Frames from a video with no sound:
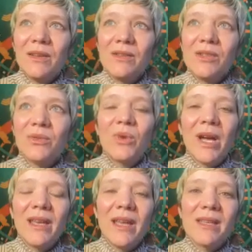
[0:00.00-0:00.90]
to
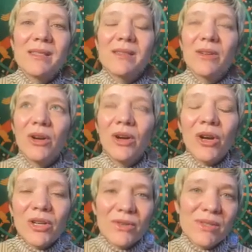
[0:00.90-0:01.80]
what has
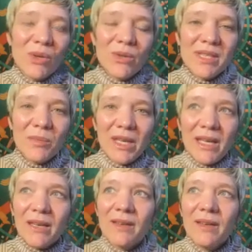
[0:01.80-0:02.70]
hurt you so
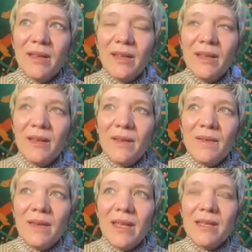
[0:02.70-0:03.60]
deeply
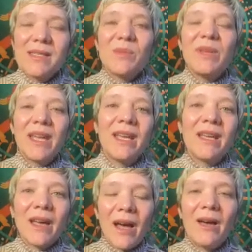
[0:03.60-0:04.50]
is the
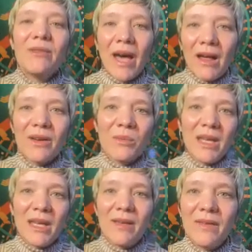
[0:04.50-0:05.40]
beginning of
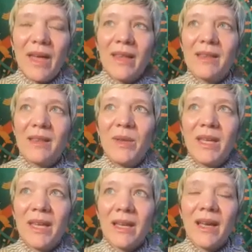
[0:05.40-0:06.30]
alchemy and the
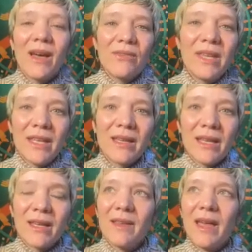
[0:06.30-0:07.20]
beginning of
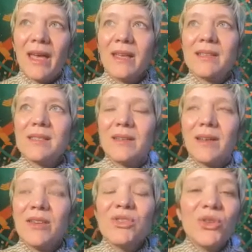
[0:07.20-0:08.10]
healing. And
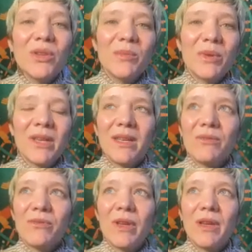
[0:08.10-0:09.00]
I truly believe